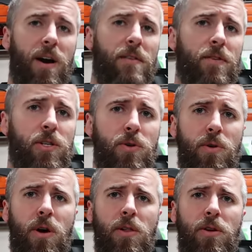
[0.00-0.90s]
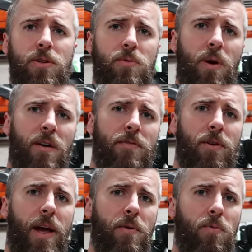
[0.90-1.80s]
we offer two colors. We
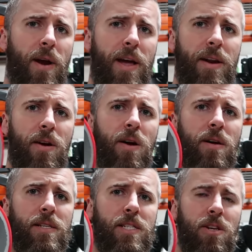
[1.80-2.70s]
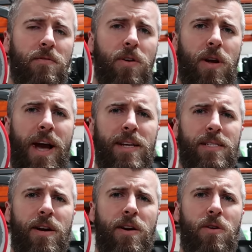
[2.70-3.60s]
offer a red on silver
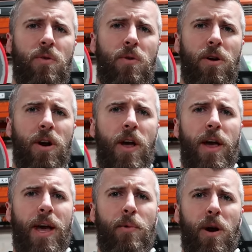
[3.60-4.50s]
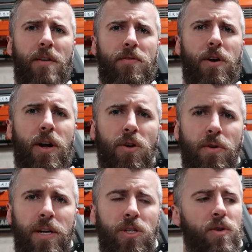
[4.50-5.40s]
cast iron core, and we offer a
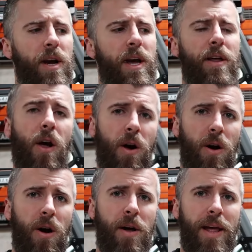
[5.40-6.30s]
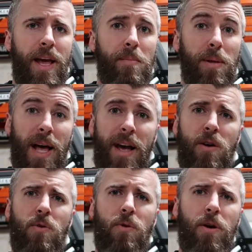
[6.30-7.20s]
green tread on a black
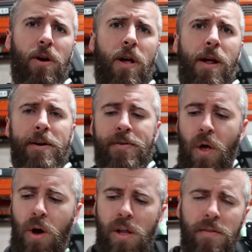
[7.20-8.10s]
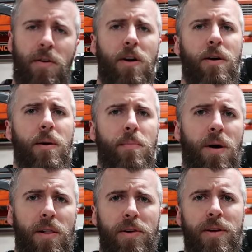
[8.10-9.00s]
core. All of our
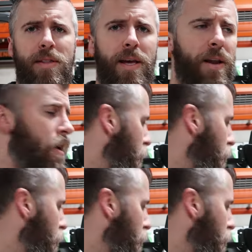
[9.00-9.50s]
polyurethane